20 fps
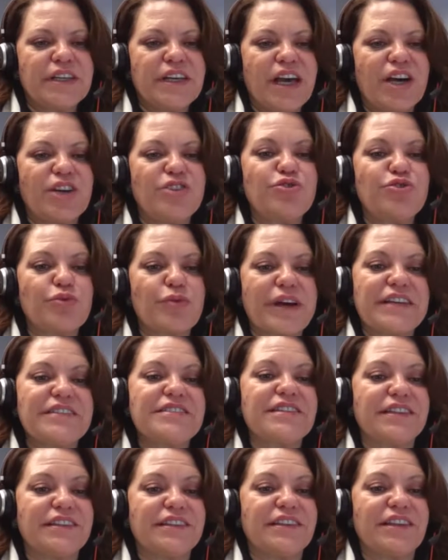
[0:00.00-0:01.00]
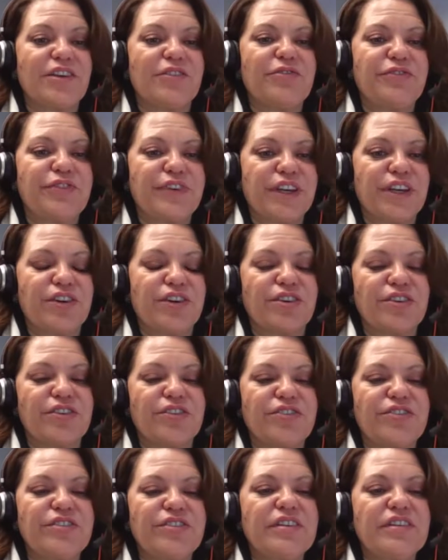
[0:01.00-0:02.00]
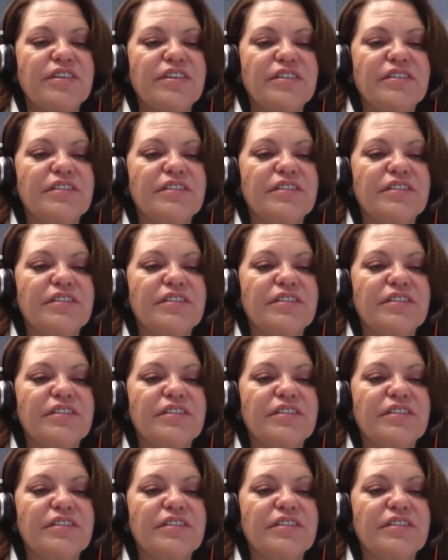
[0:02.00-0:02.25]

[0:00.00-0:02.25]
addressing the fears